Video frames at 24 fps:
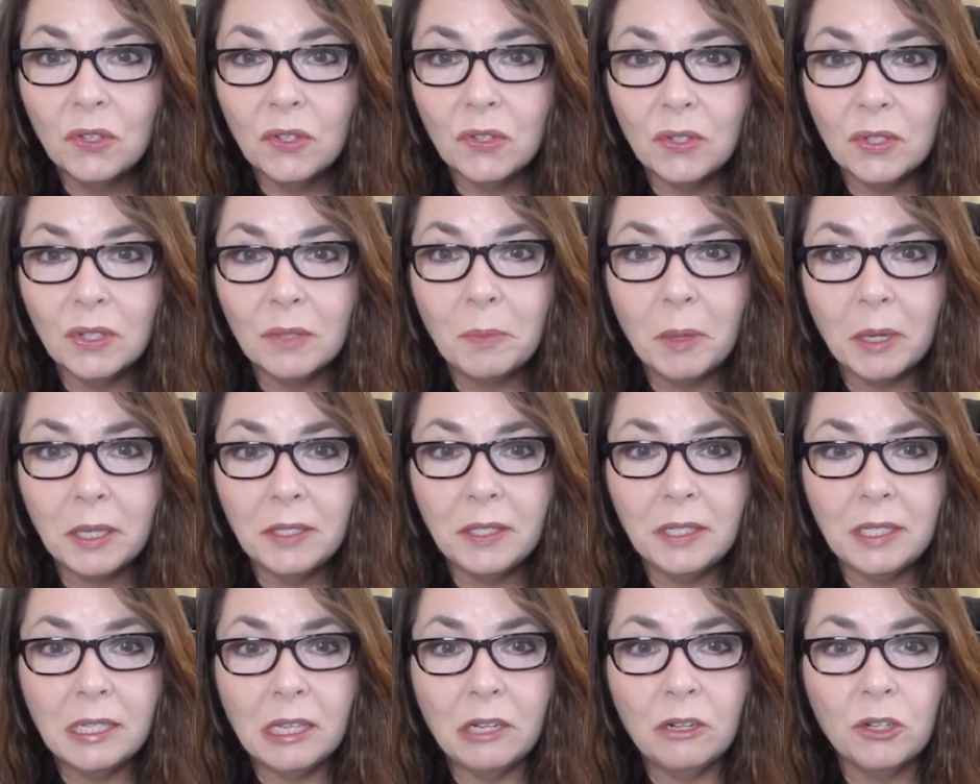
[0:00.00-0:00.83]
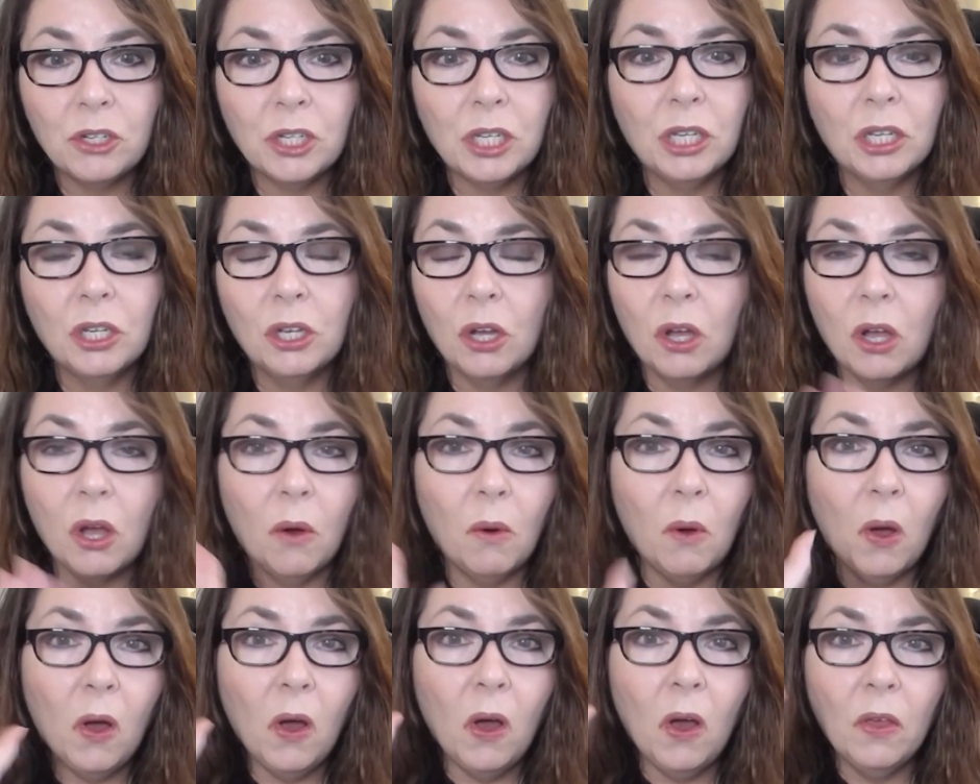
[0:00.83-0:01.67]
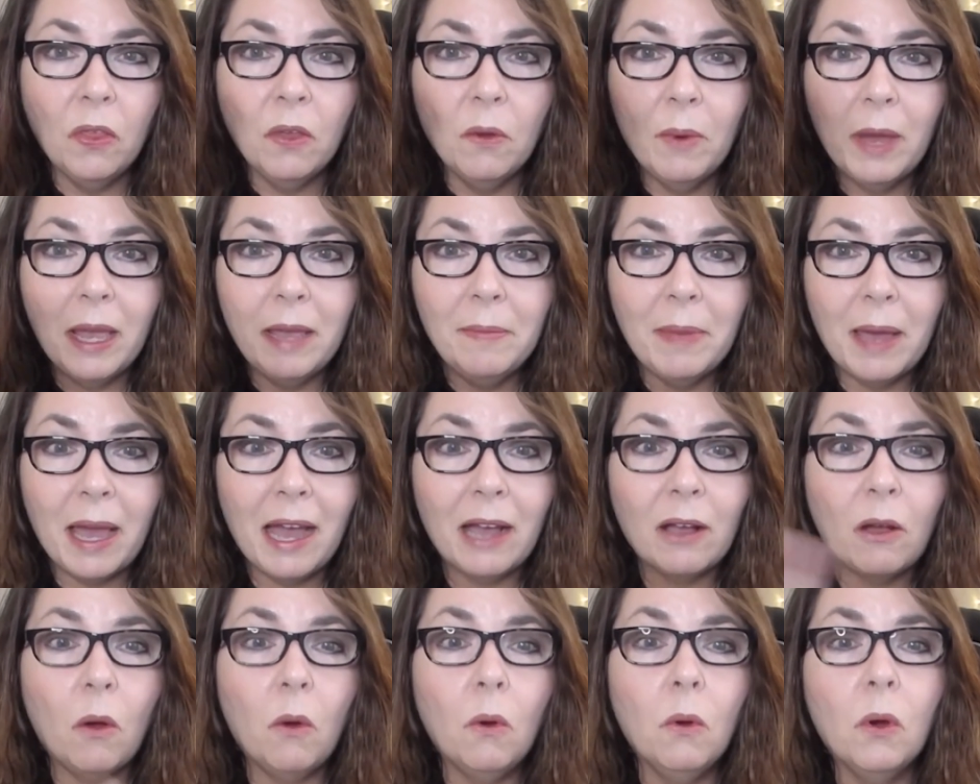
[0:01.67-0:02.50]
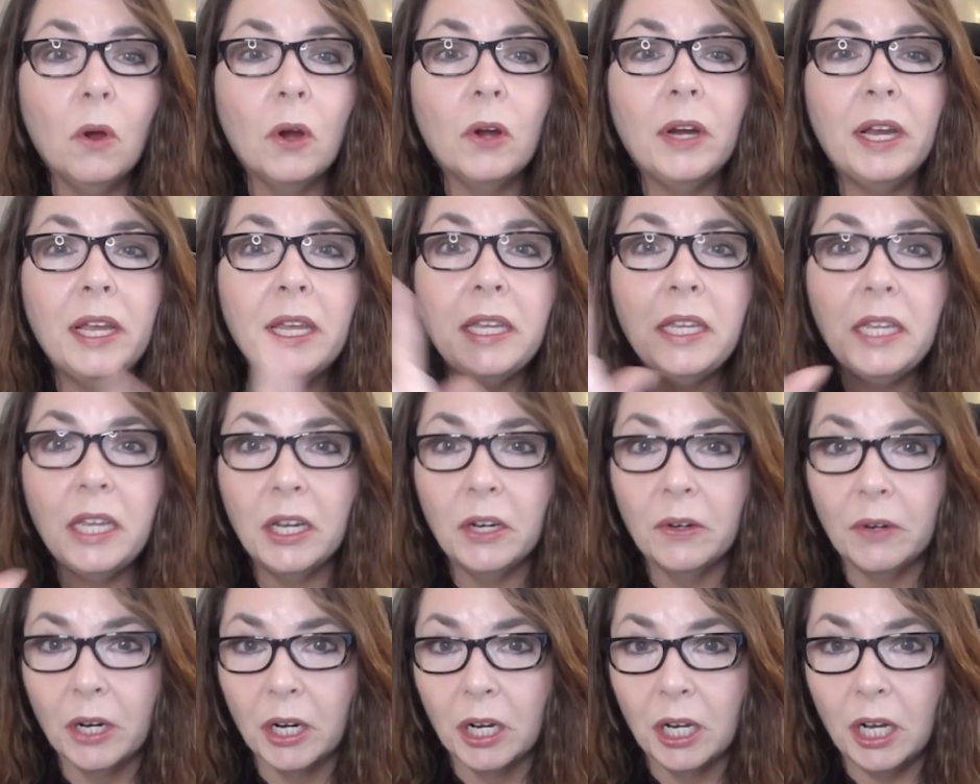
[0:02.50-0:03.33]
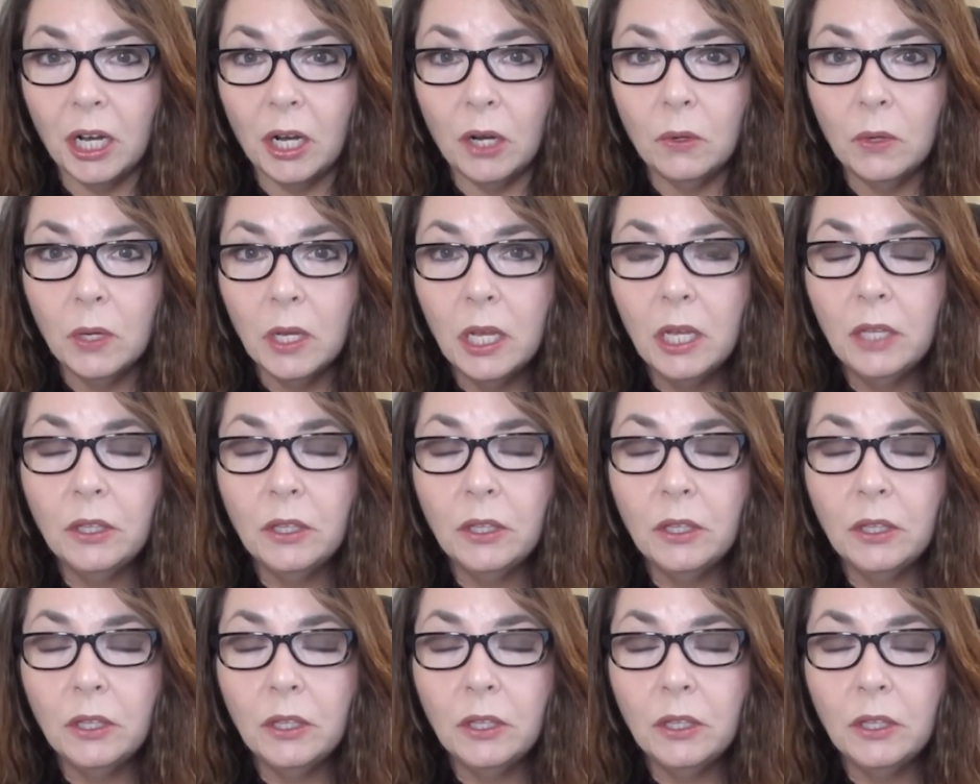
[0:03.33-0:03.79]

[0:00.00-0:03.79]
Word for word: This is Pisces energy. It could go all the way back or a year ago.